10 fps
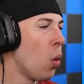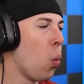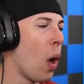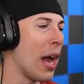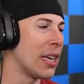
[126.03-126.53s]

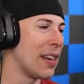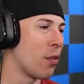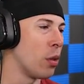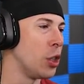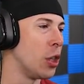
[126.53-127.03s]
Why does
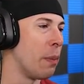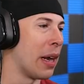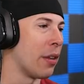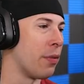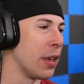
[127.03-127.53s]
everyone jump
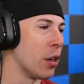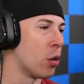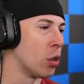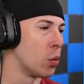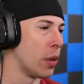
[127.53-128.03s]
out of
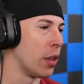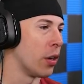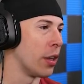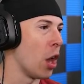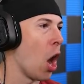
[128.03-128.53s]
vehicles when they're
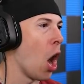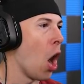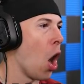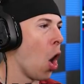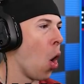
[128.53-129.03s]
in?
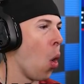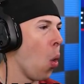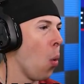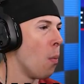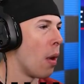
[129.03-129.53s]

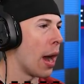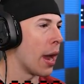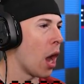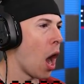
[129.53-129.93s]
Oh my.